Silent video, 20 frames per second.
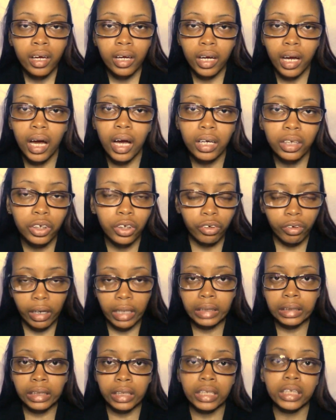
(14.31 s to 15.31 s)
God,
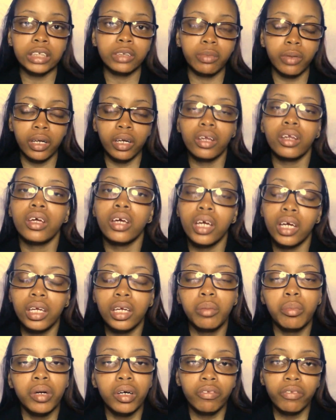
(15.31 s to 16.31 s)
Christ, and expanding the
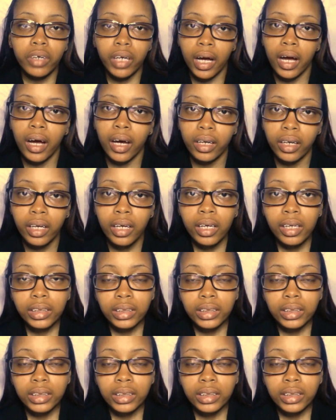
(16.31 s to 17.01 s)
kingdom of God.